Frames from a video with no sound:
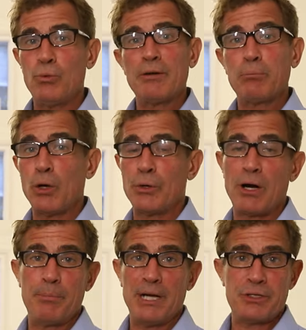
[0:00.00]
would have blown
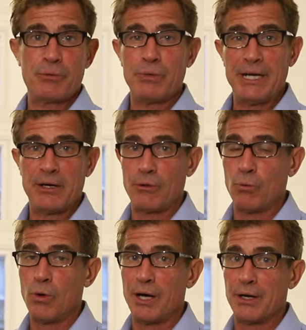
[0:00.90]
our budget right out of the
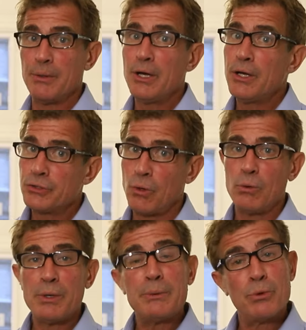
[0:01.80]
water. So
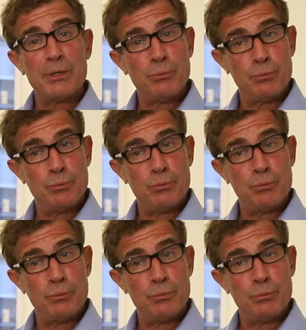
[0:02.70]
what we